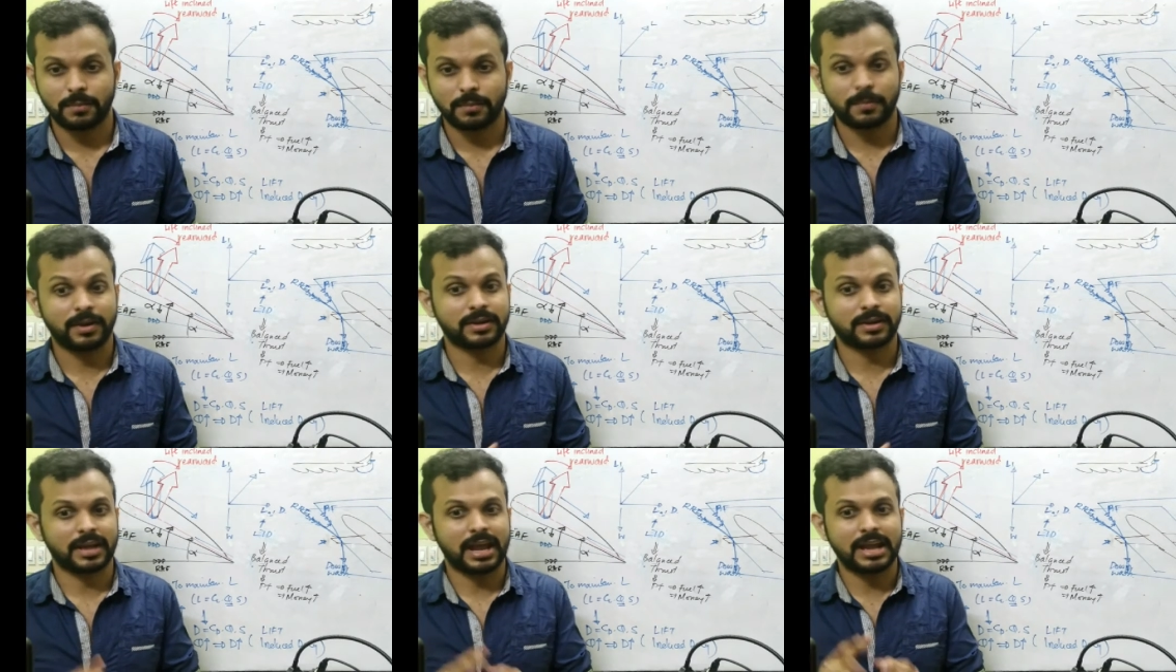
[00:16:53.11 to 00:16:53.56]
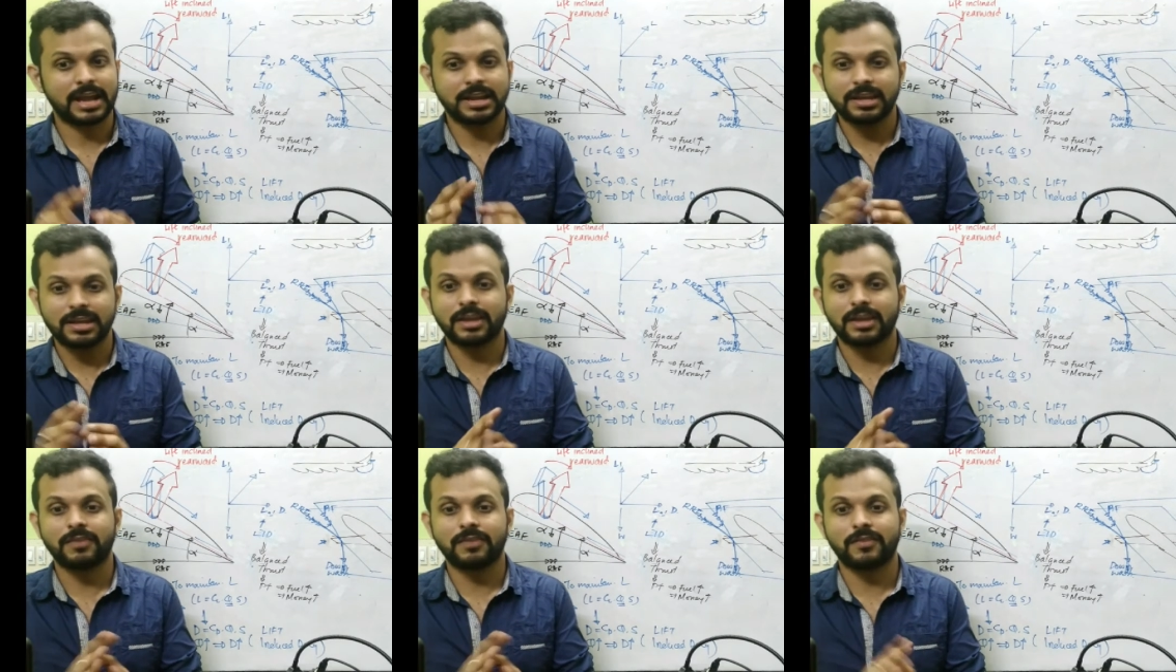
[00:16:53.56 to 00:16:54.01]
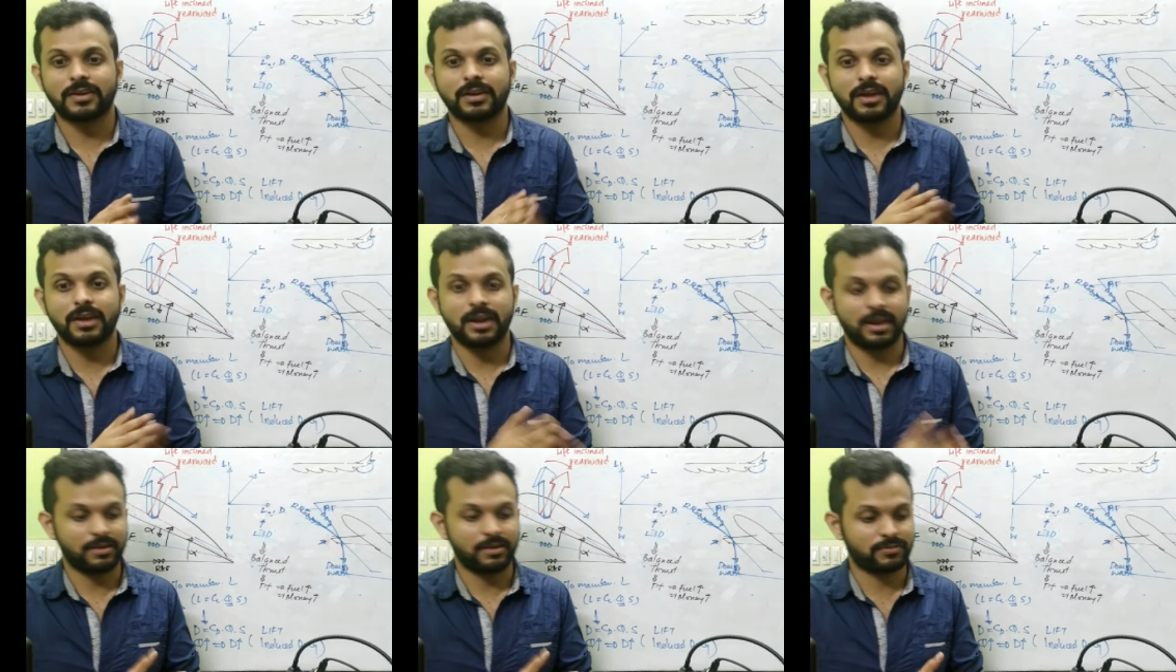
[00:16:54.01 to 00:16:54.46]
But any
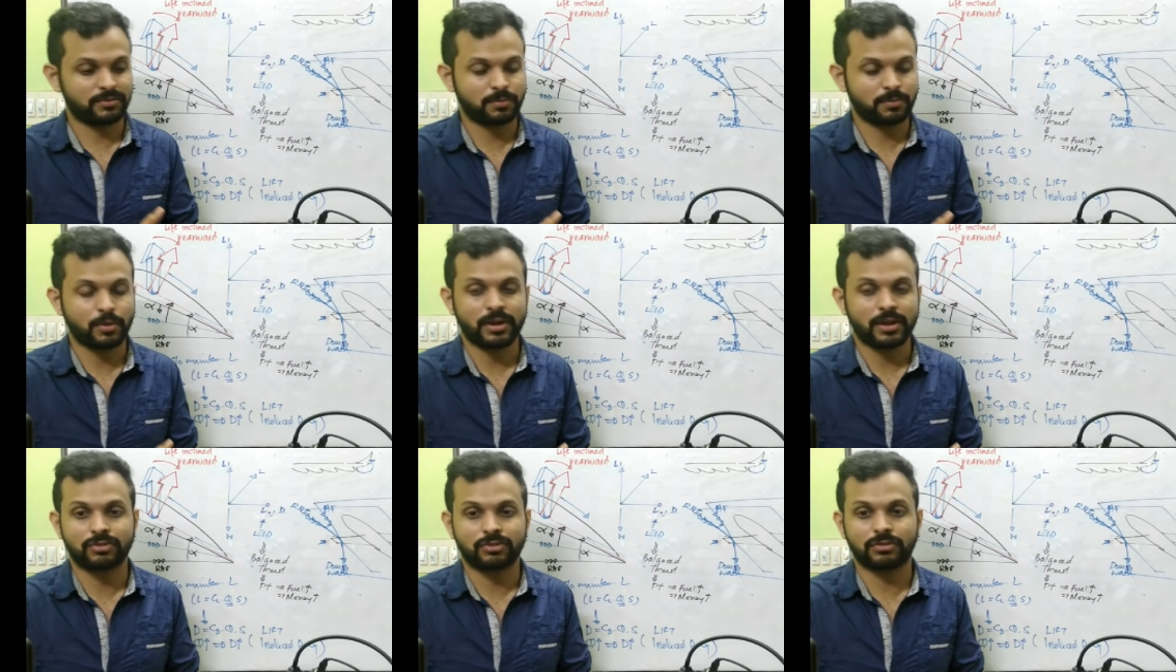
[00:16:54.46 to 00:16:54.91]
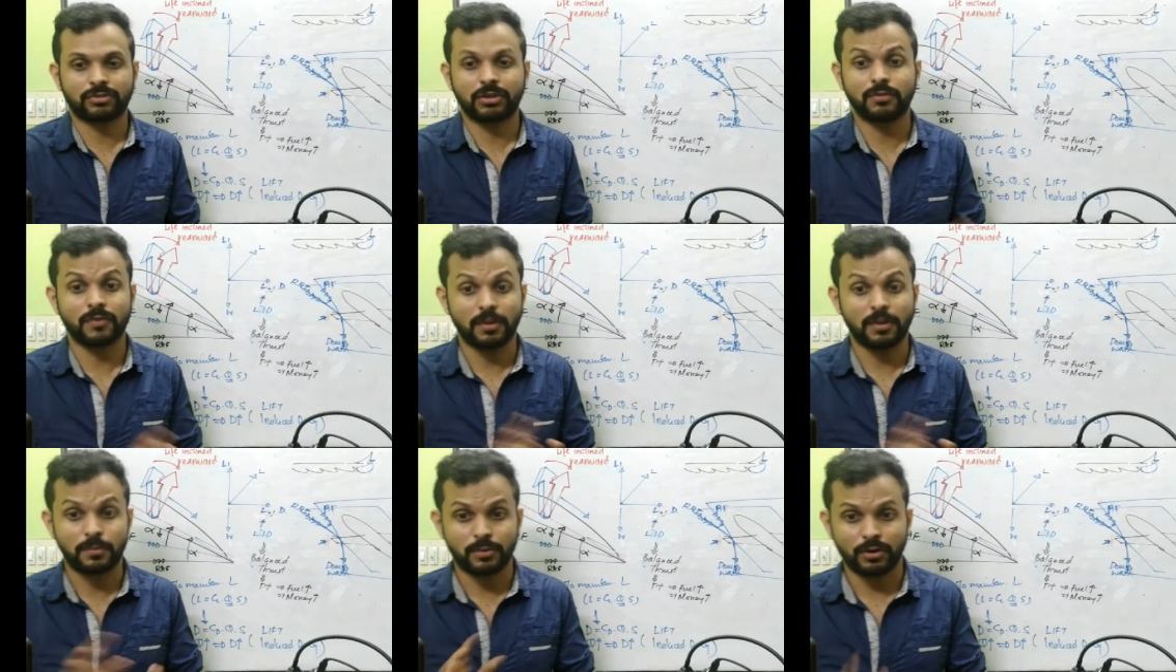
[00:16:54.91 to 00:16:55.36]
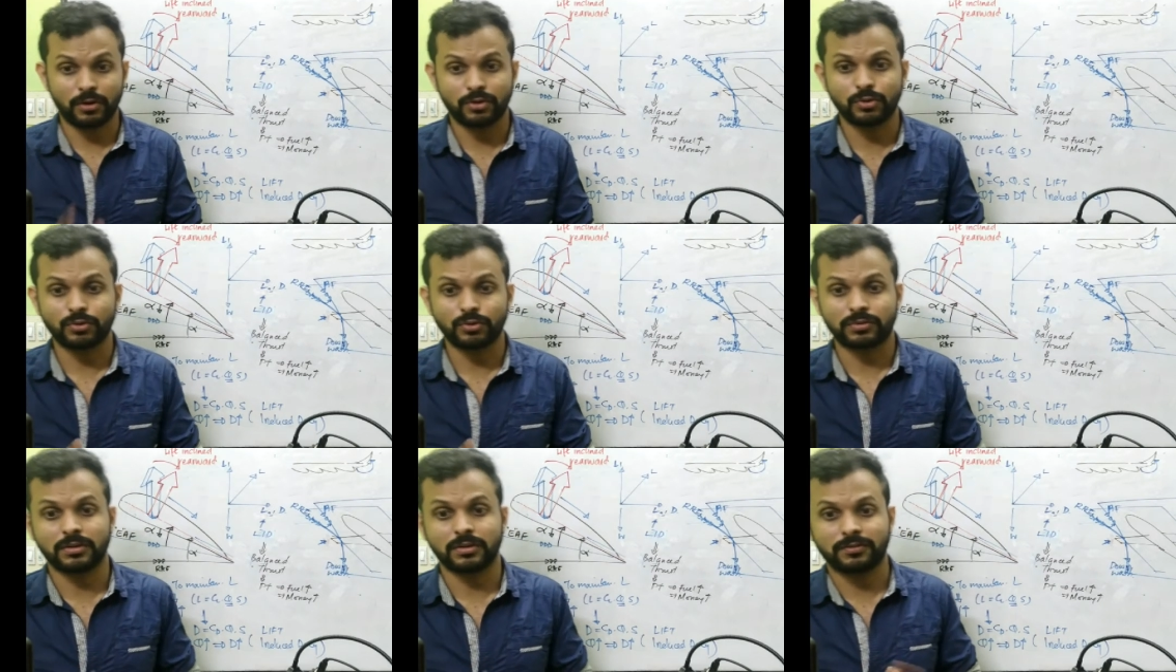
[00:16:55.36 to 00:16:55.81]
given lift production will
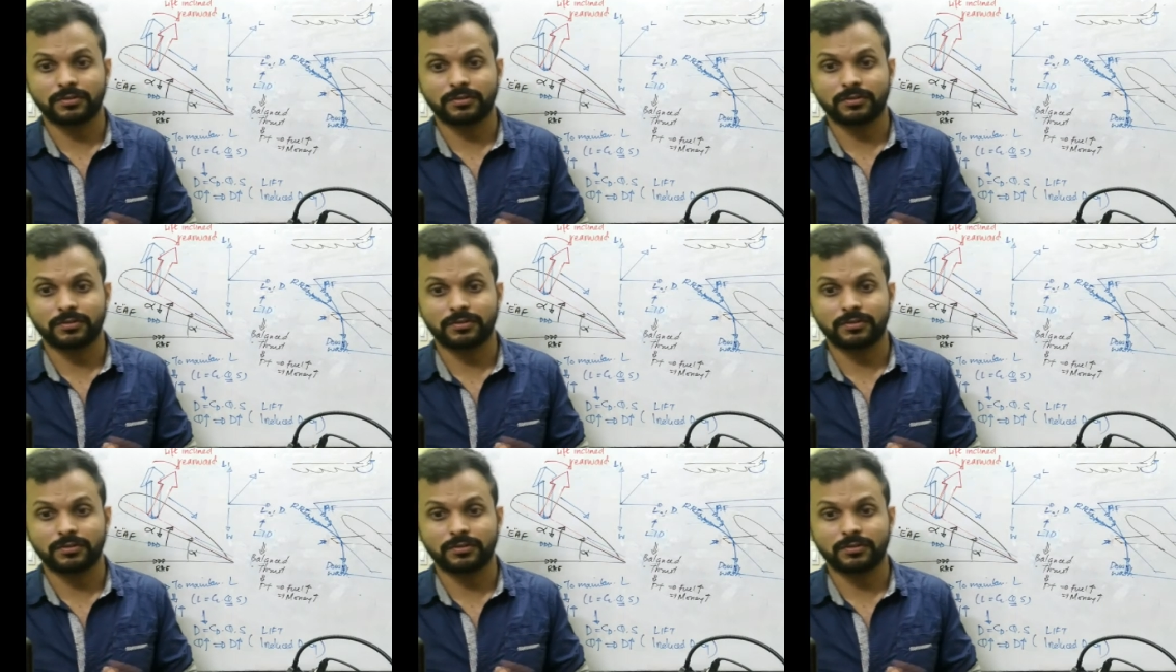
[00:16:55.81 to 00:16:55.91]
produce